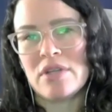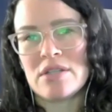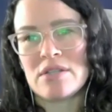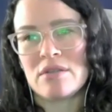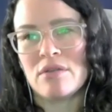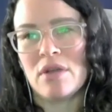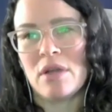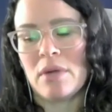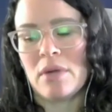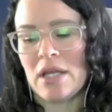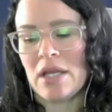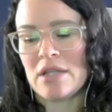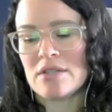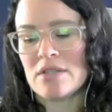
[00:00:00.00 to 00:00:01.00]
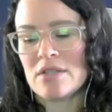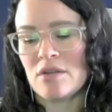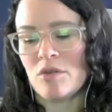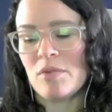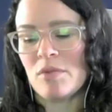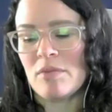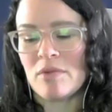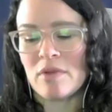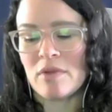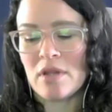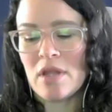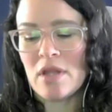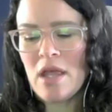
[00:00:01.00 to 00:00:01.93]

is a great way to get to know people